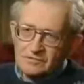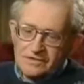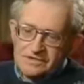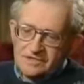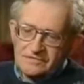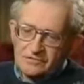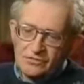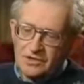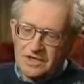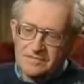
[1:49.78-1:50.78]
There, there was, wasn't
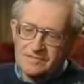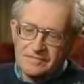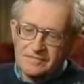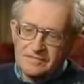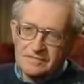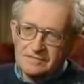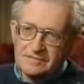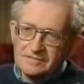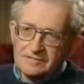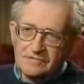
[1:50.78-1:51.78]
even a war There
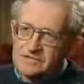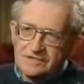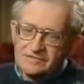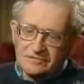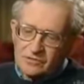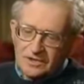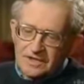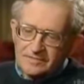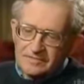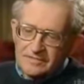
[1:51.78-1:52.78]
Wasn't even a war